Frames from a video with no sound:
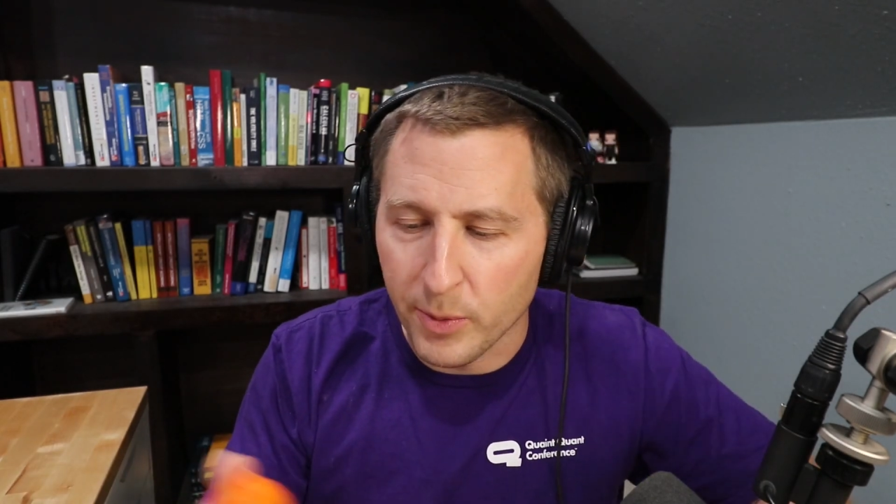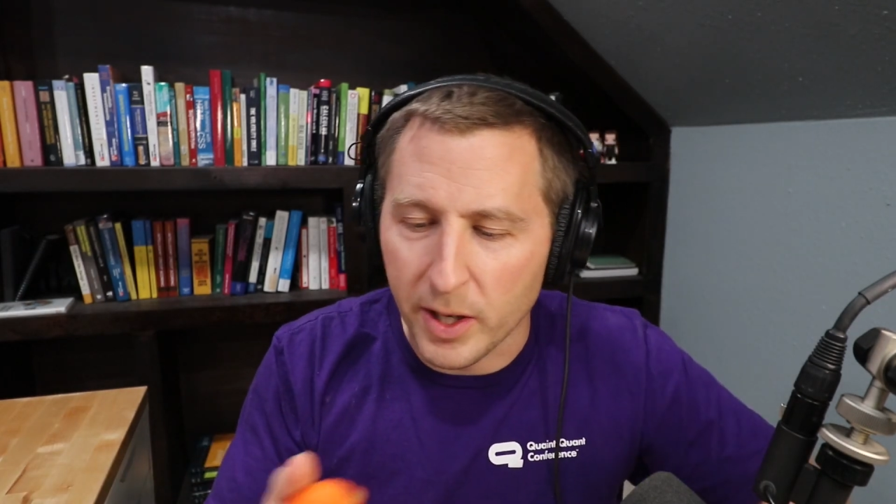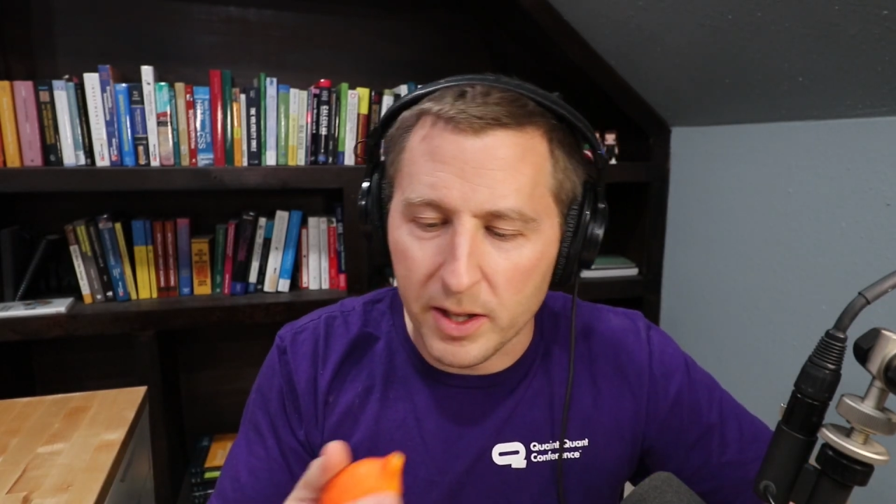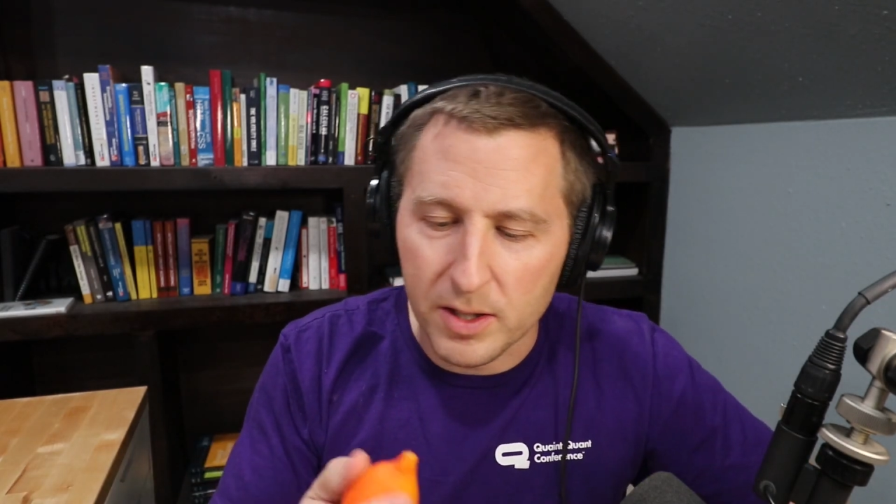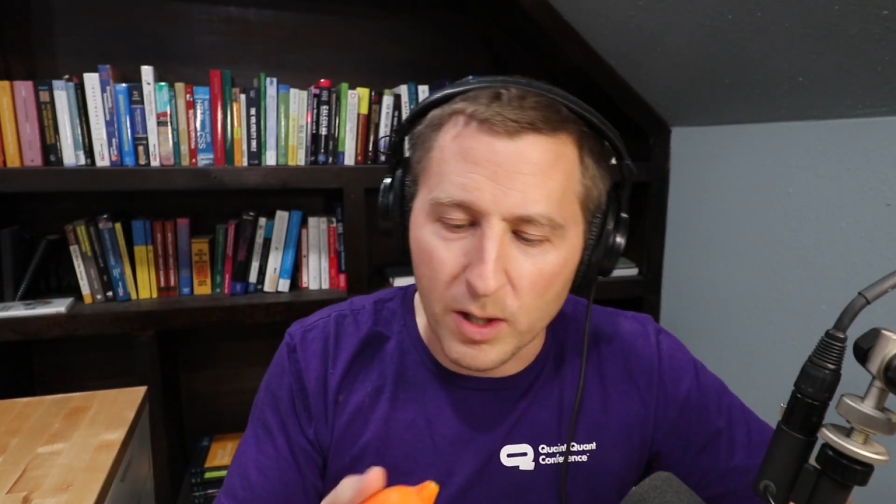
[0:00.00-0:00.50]
of
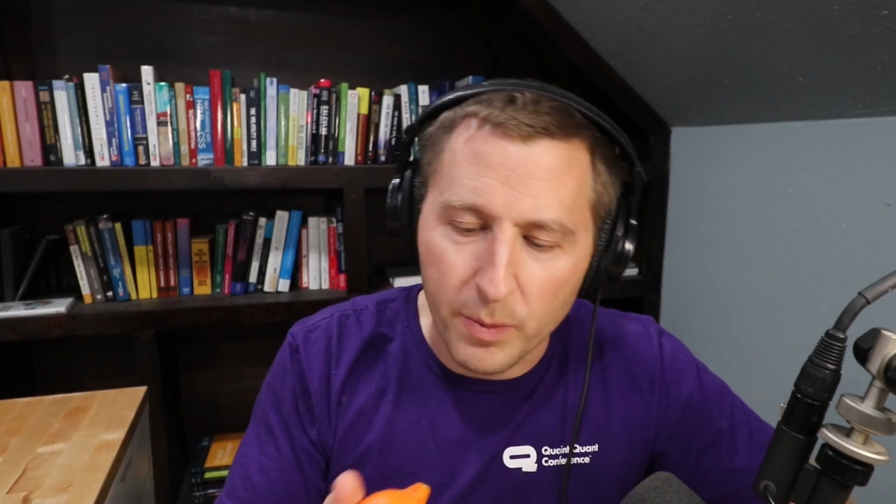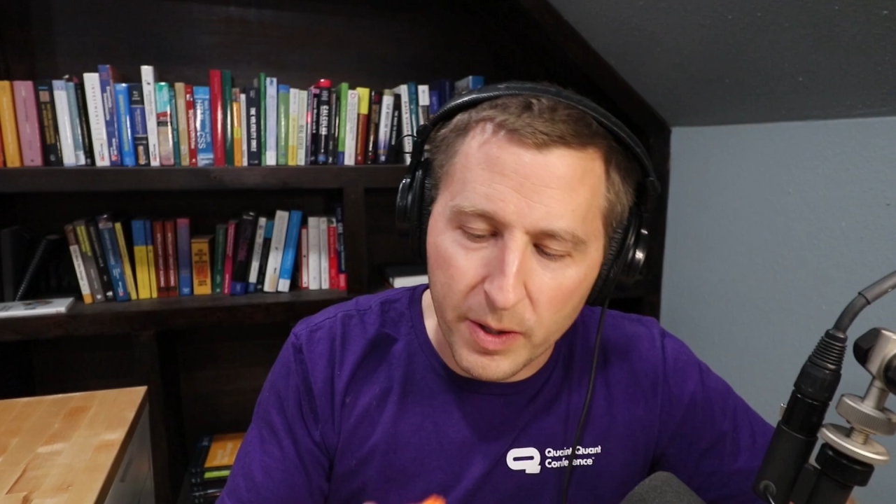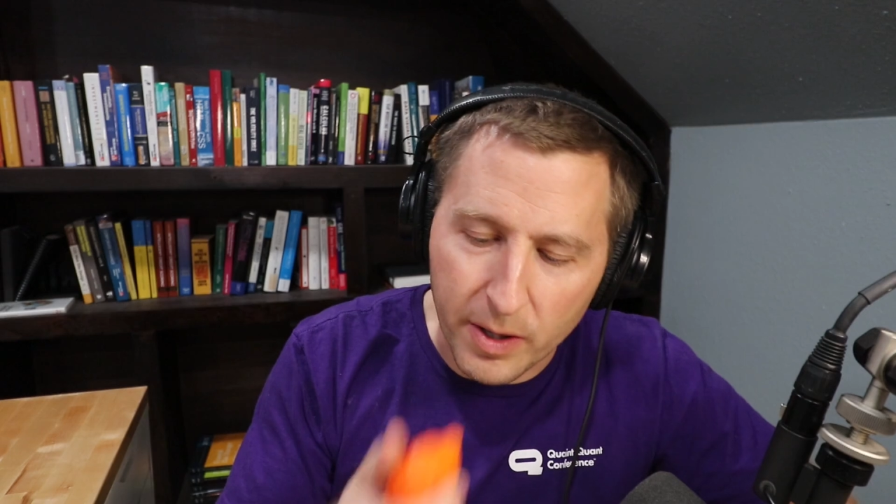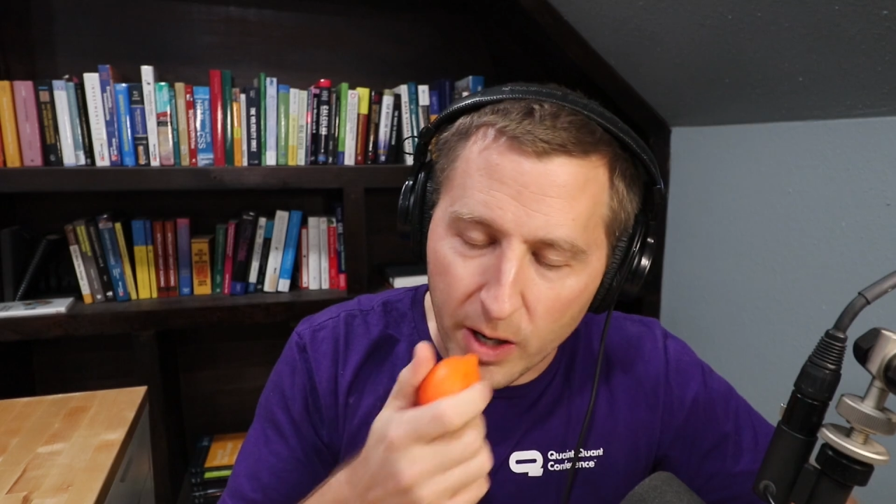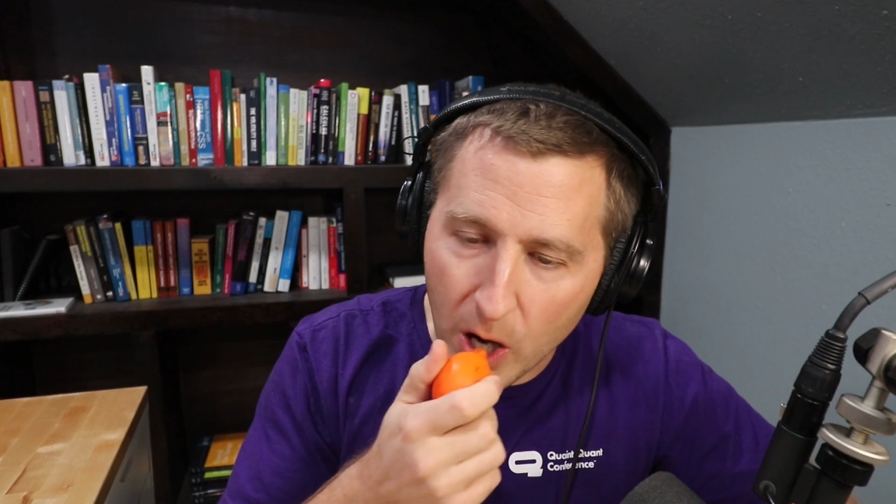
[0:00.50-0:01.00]
break this open
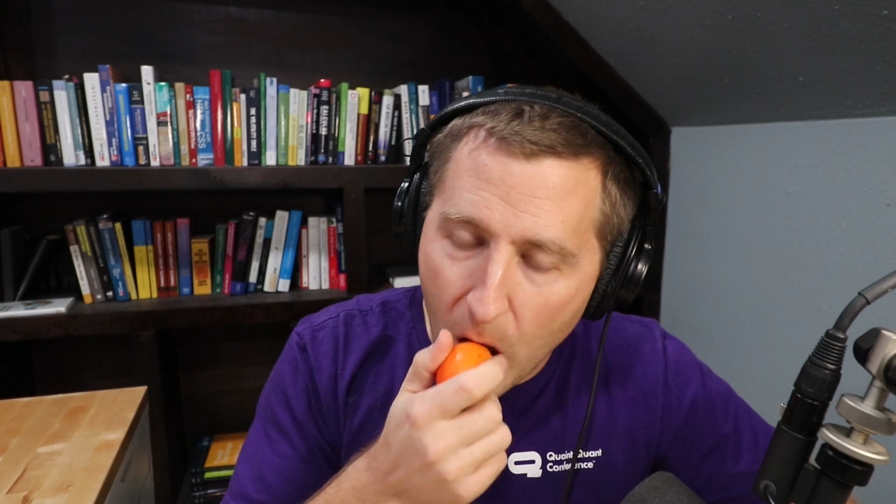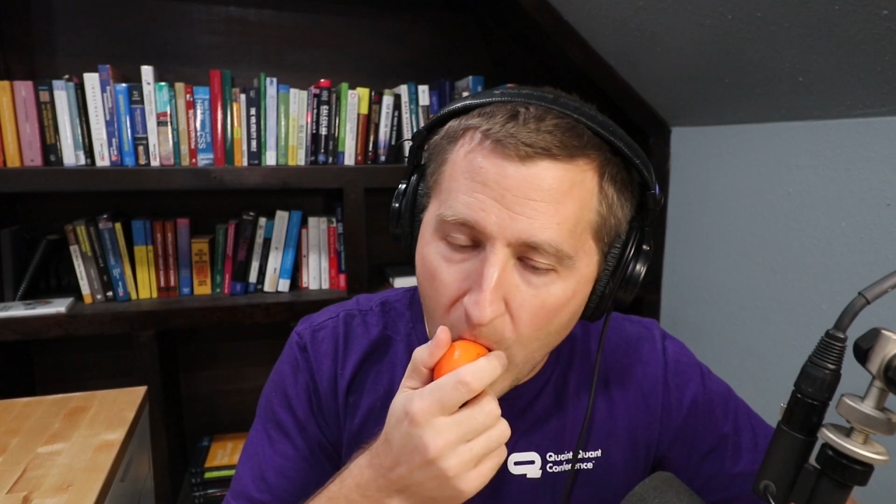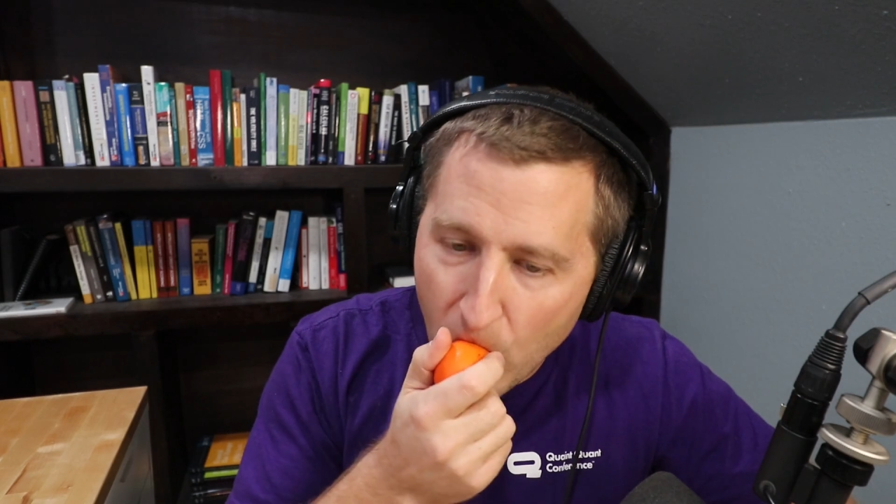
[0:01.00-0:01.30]
here,